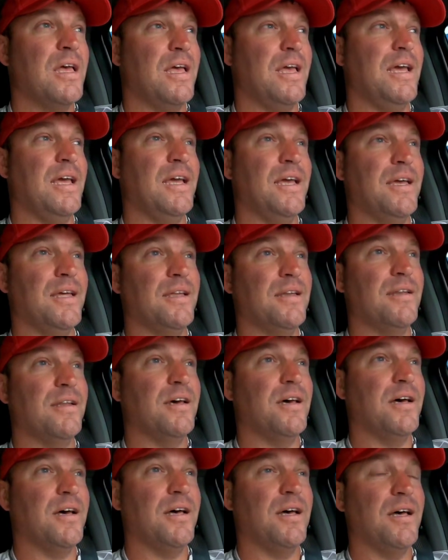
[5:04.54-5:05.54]
And
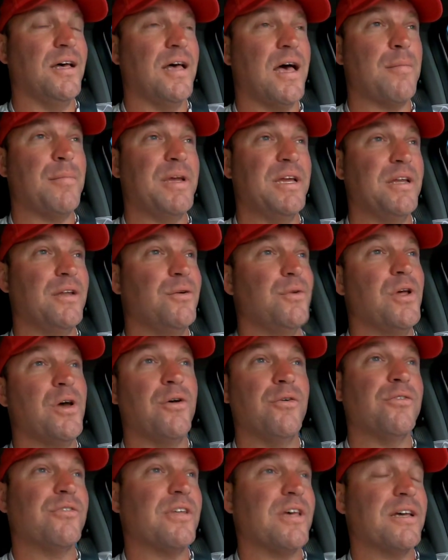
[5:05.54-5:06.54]
uh, I mean, who knows?